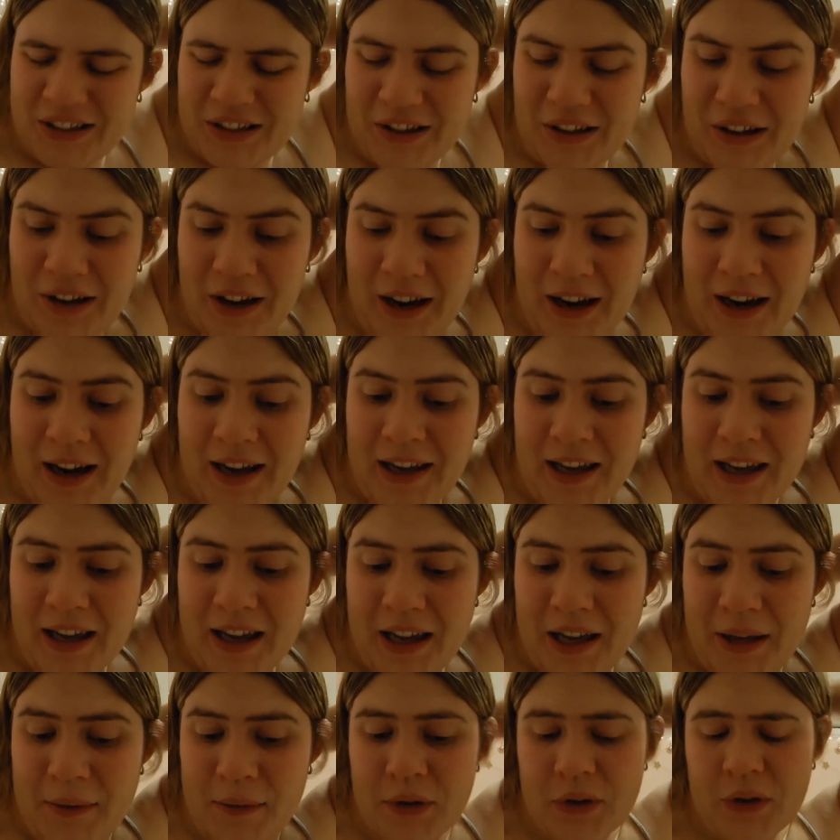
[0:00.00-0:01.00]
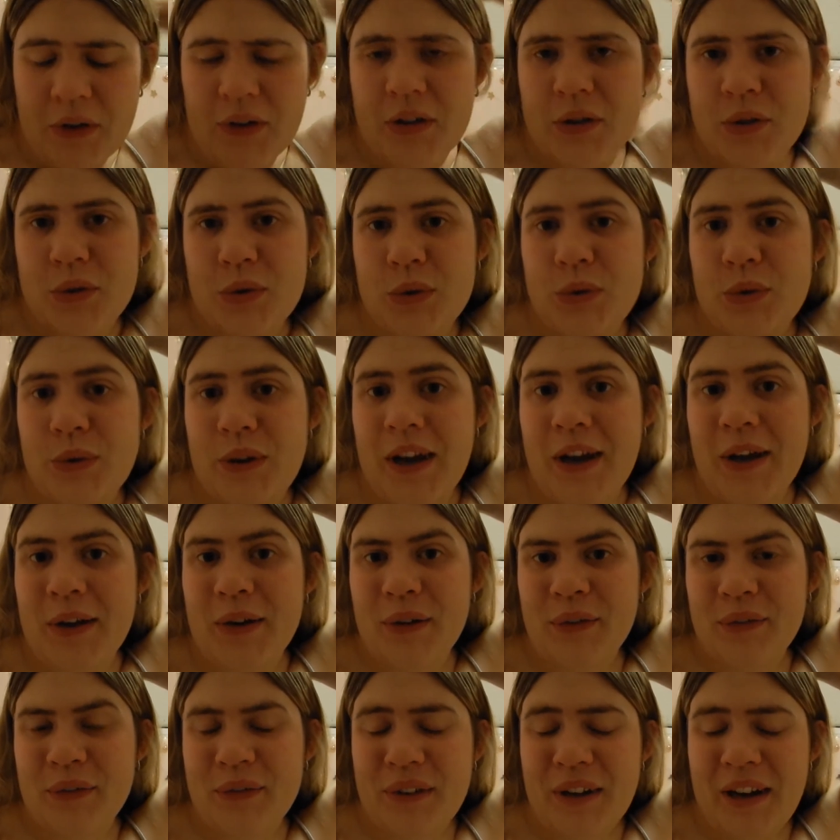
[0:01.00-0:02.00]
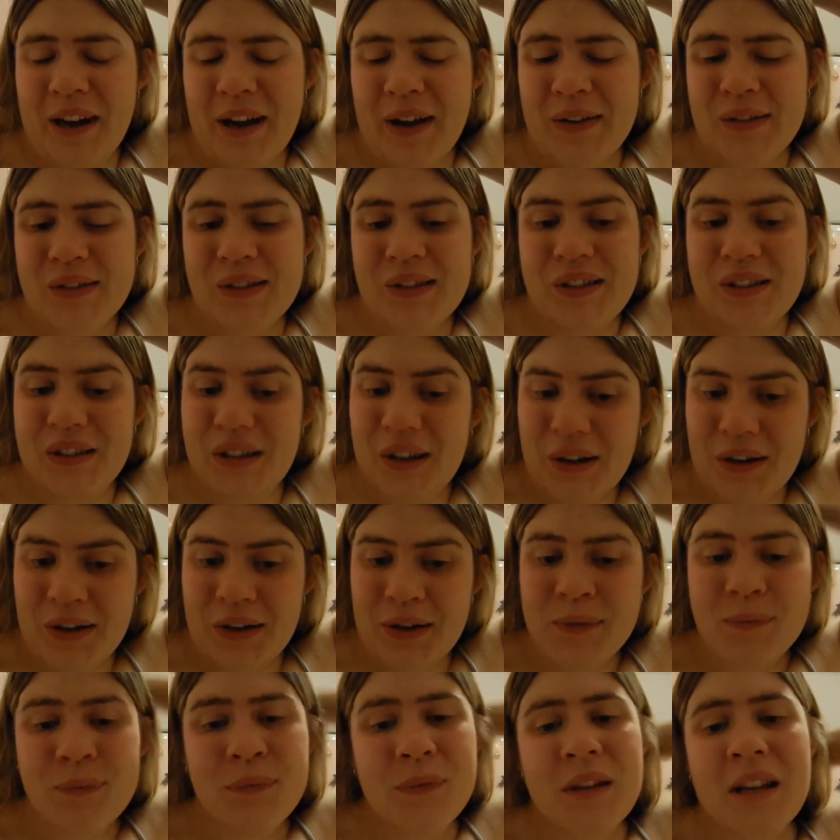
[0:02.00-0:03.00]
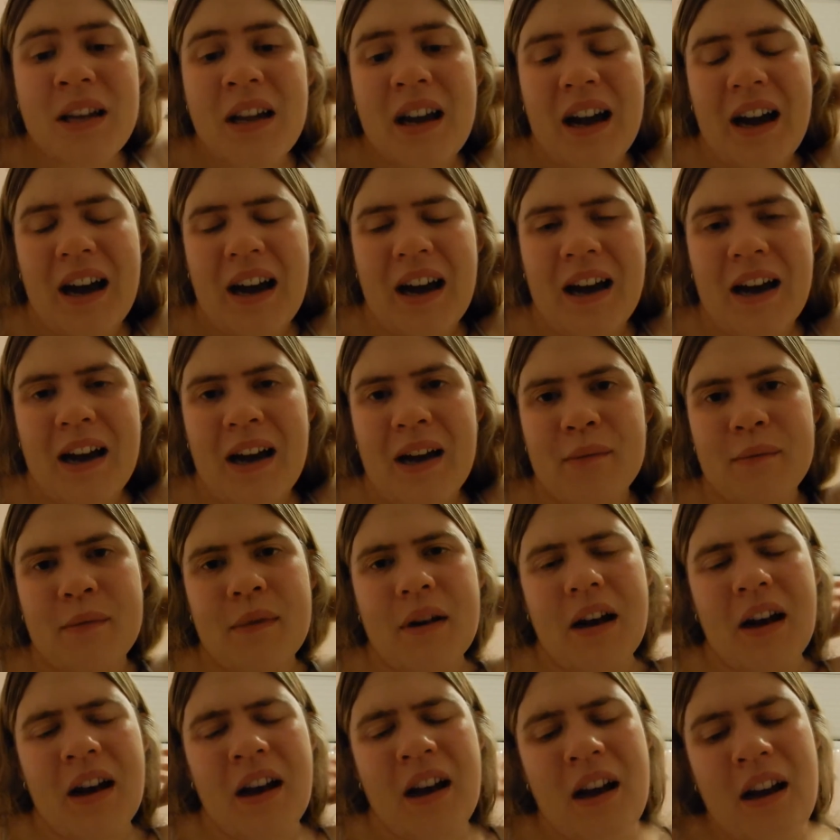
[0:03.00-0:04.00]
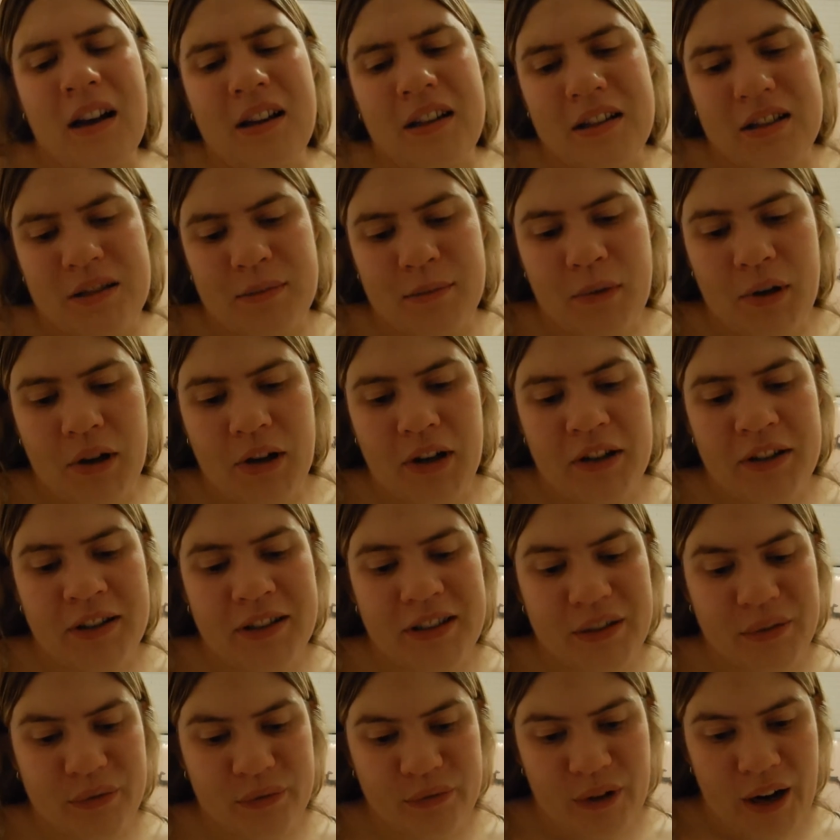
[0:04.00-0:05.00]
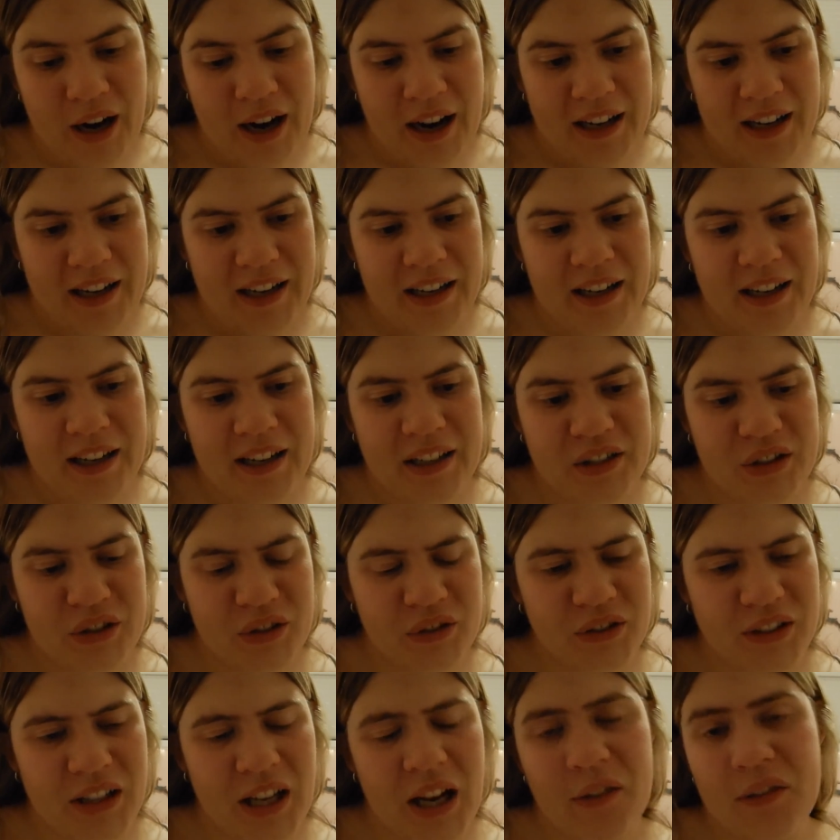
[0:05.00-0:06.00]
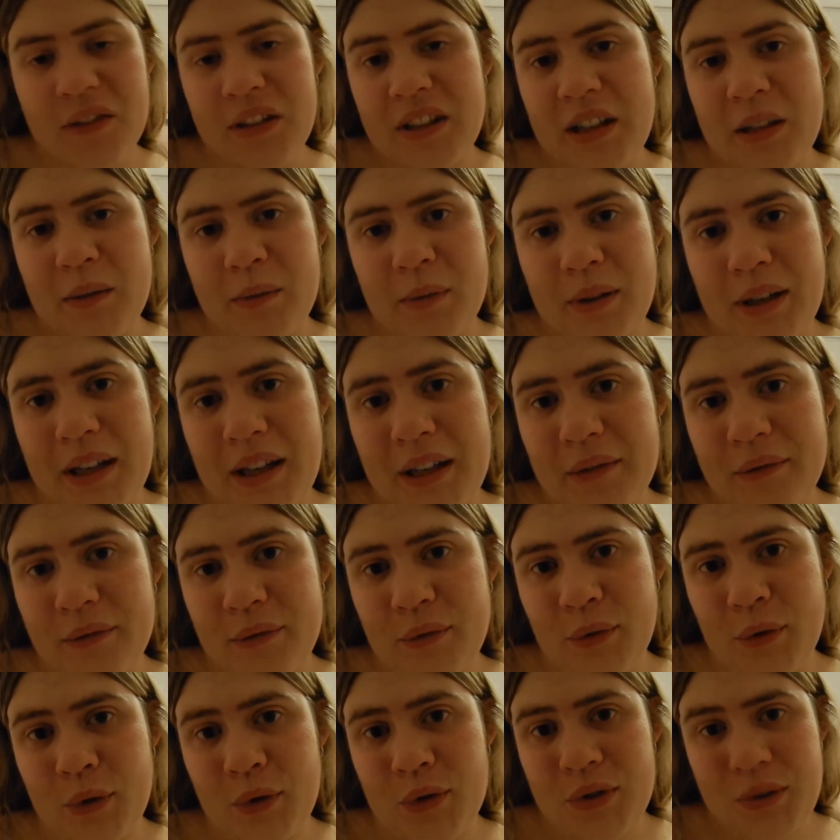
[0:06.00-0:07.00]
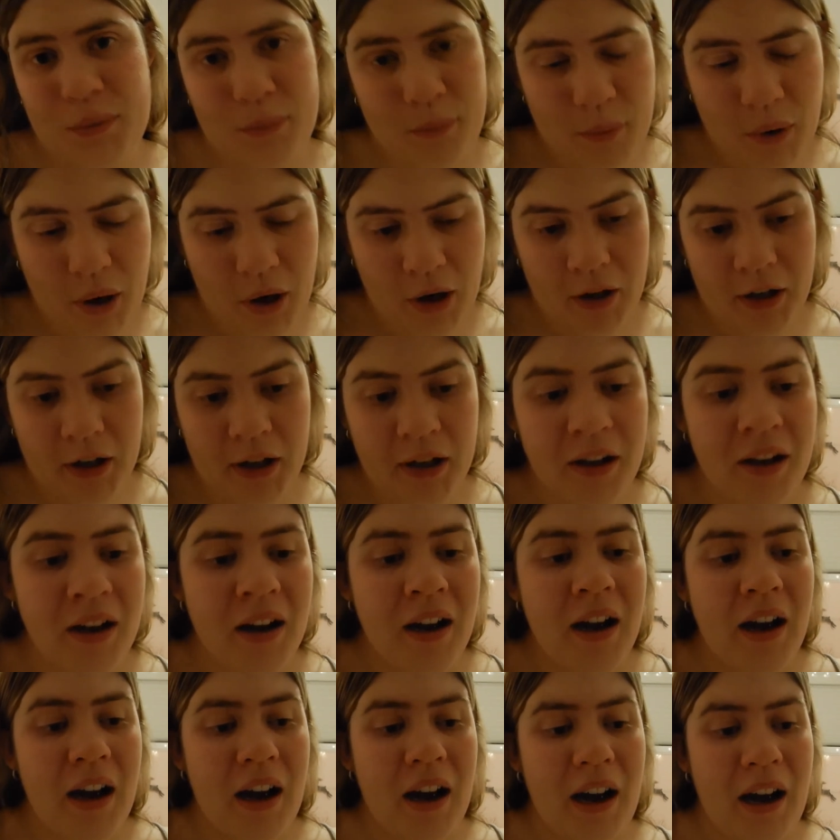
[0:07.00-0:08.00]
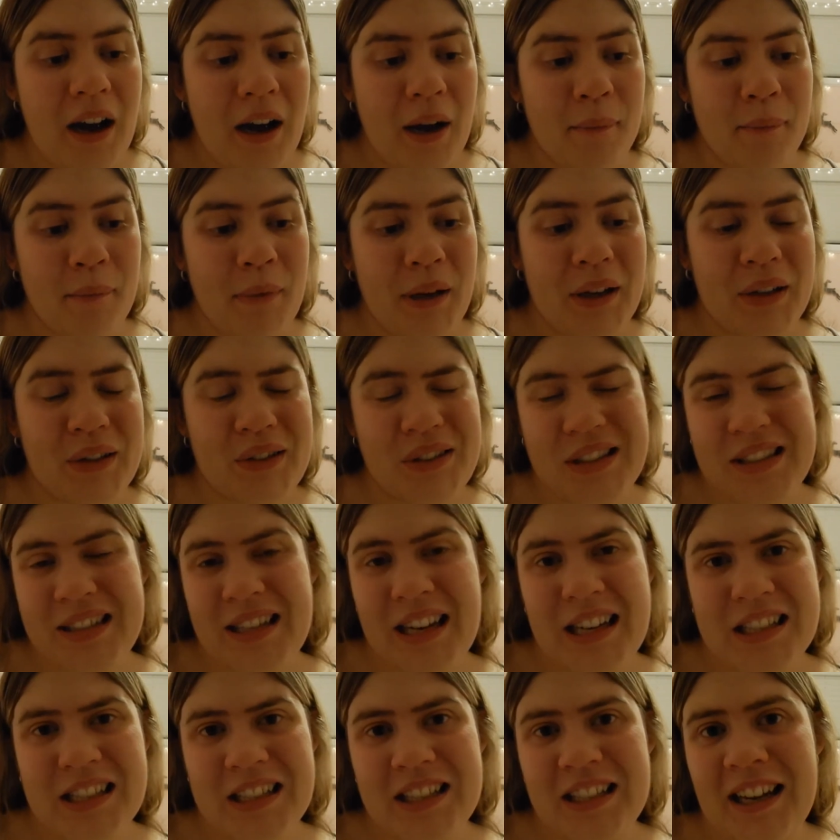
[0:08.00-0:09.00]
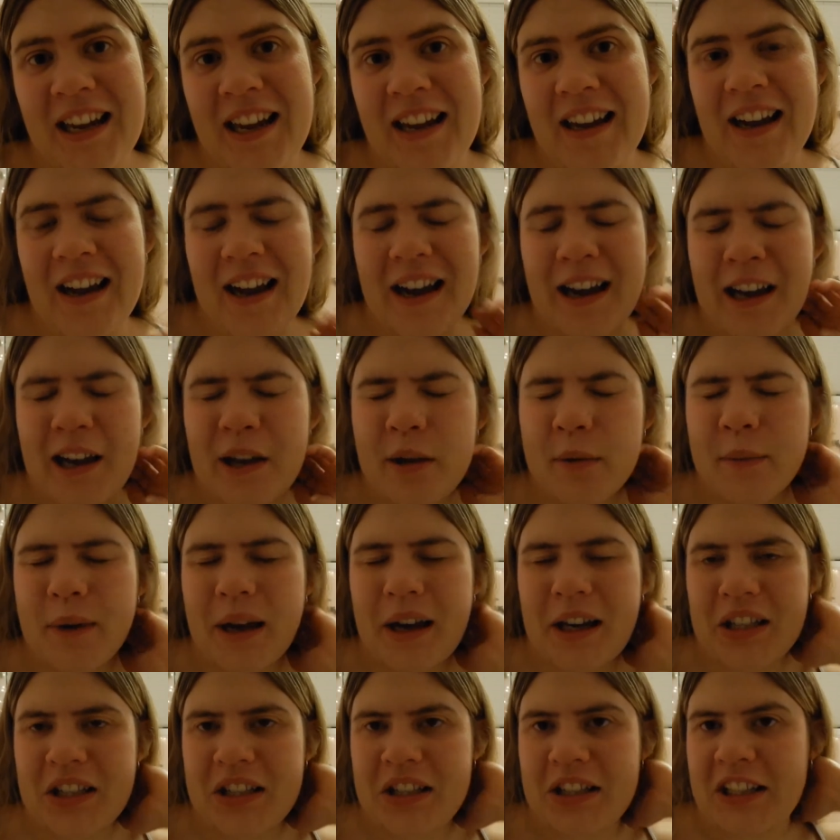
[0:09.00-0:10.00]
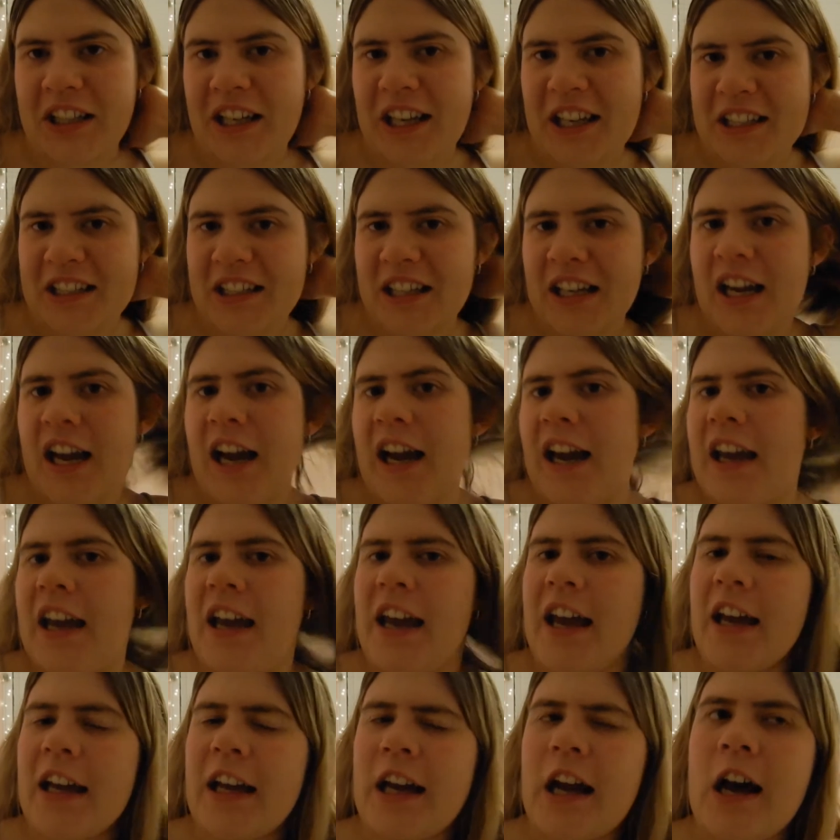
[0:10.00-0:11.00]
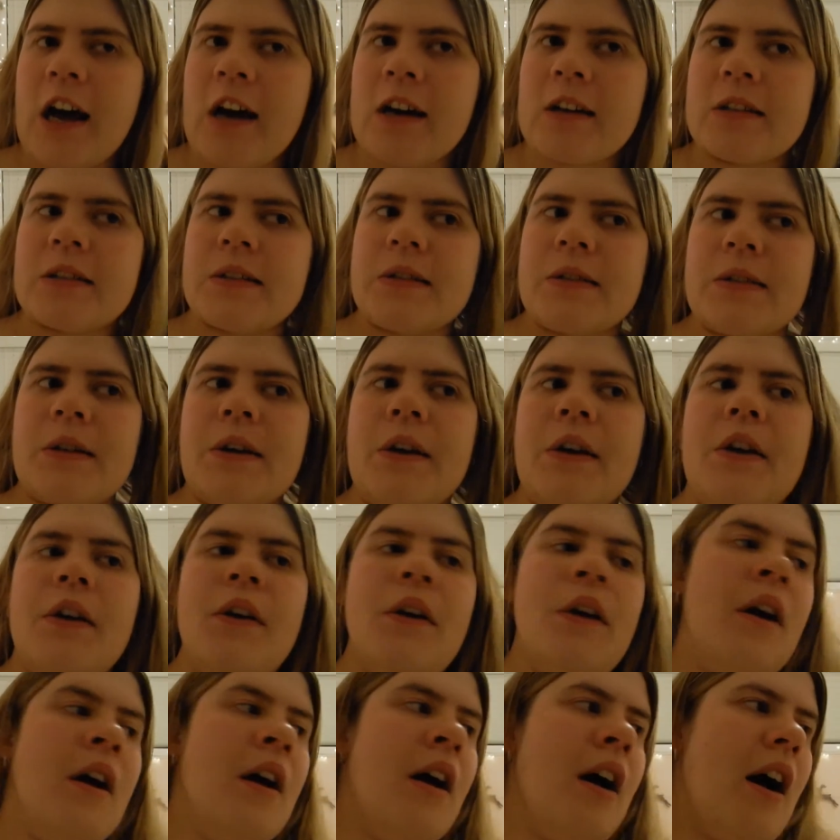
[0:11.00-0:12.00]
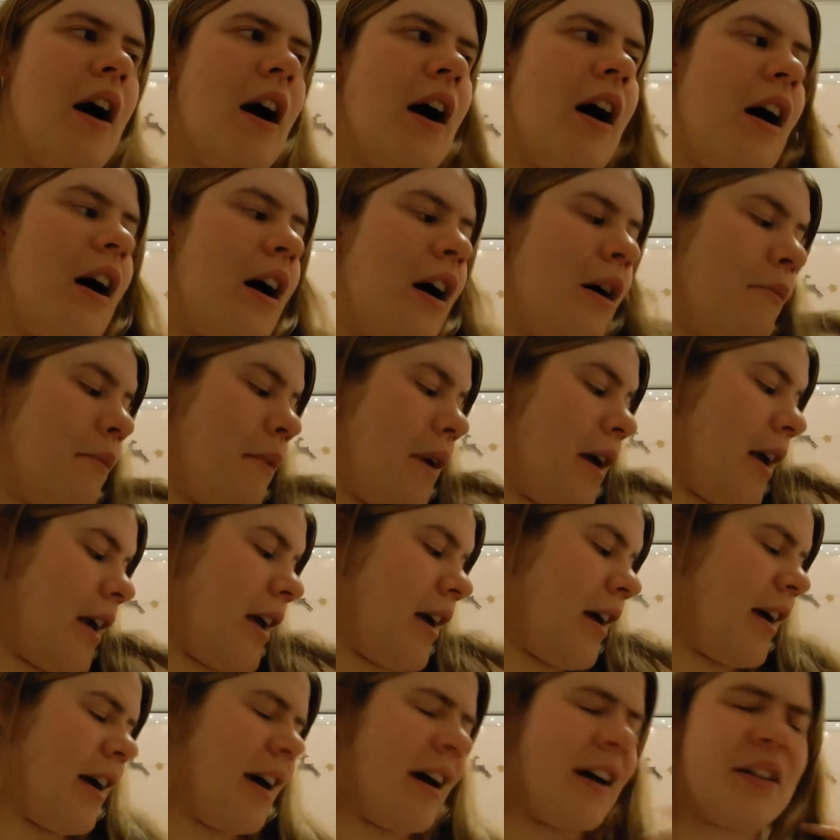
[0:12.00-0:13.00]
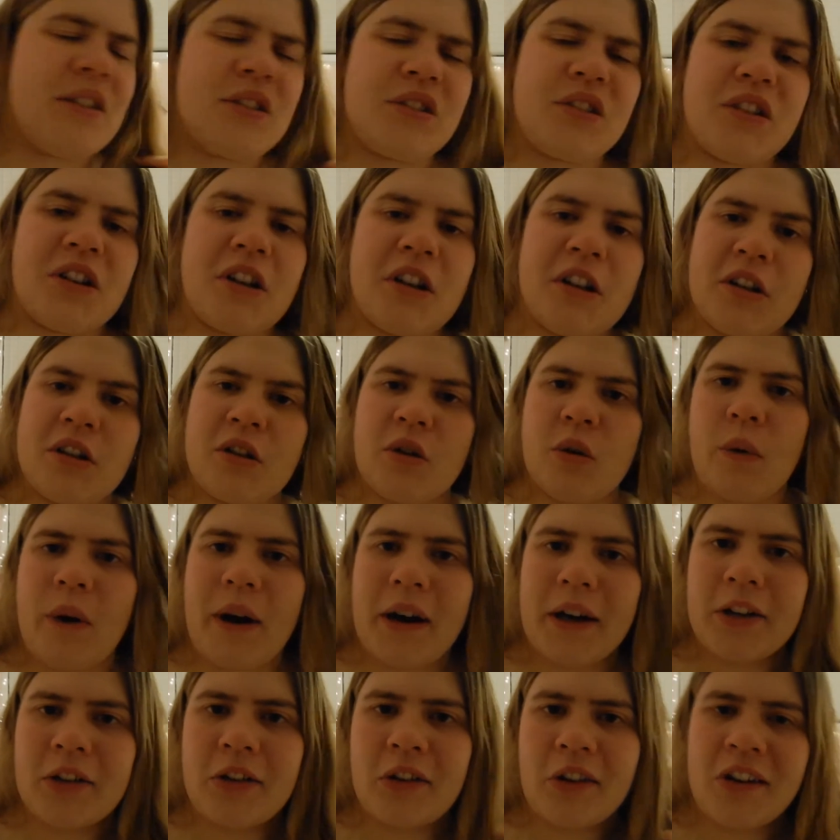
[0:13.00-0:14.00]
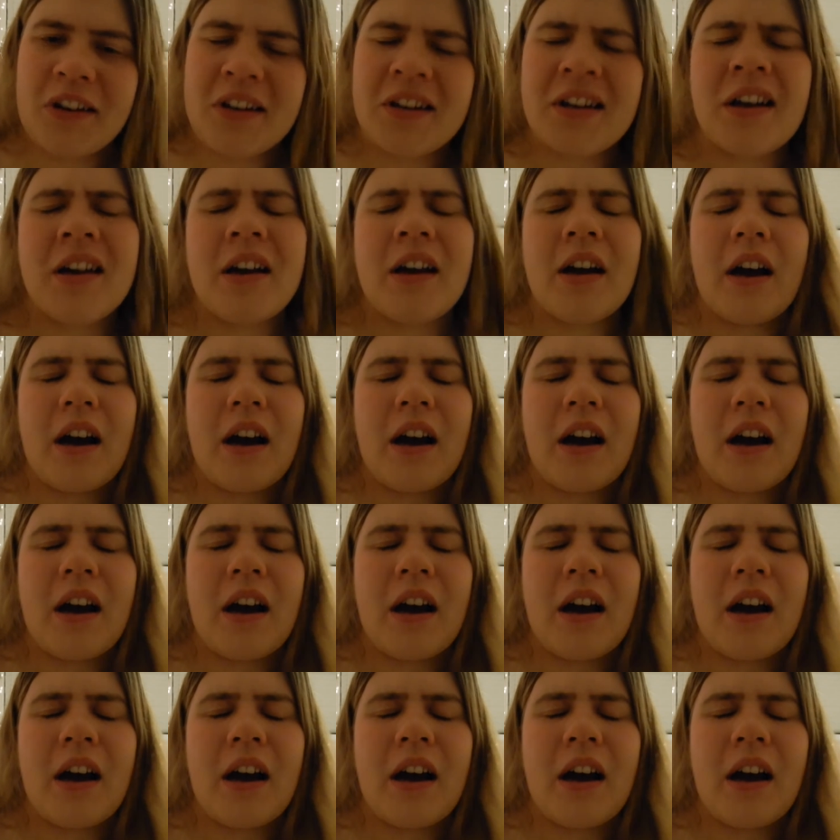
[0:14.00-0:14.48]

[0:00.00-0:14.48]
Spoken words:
am going to head off for now. So tomorrow is Friday. Don't really have anything planned for tomorrow, but on Saturday I am actually getting a haircut. So my hair has grown quite a lot